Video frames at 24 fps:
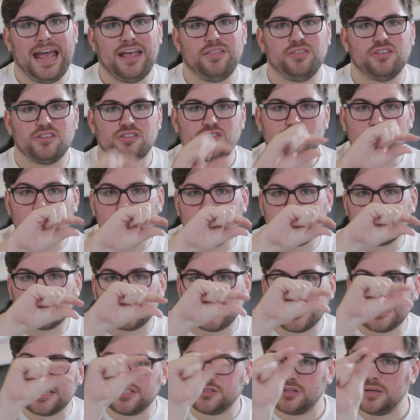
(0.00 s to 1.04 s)
And the strokes
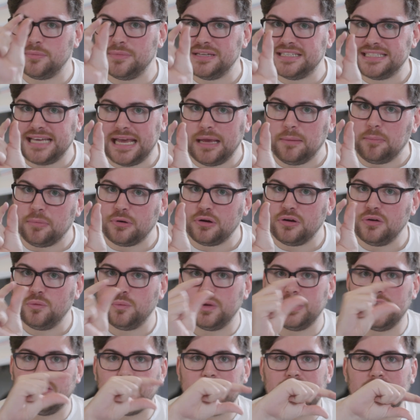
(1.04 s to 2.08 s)
are extremely tapered
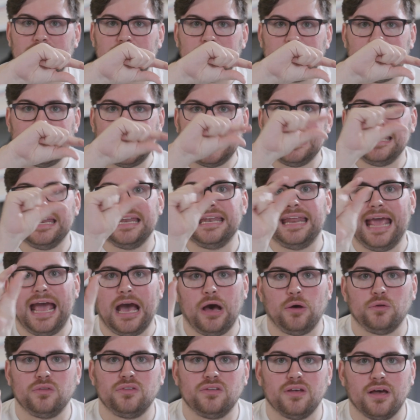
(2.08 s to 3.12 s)
when you get in and
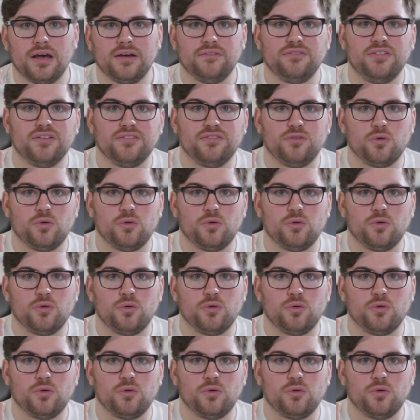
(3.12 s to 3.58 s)
out of the